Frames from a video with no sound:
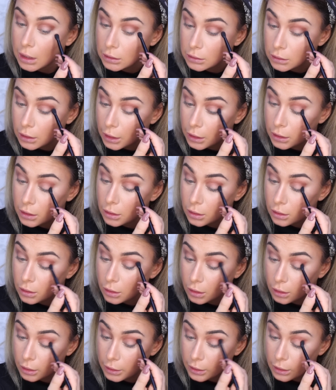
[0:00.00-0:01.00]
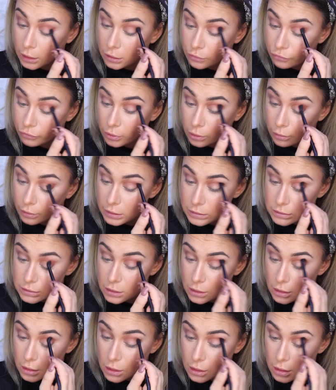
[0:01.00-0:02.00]
had like hardly any followers.
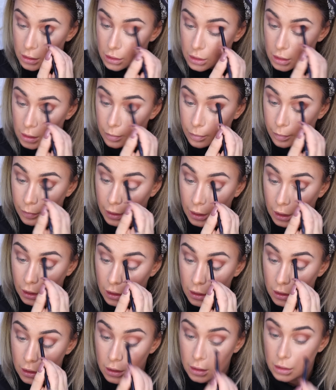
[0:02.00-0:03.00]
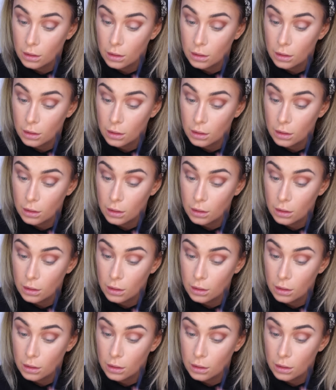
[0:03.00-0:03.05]
But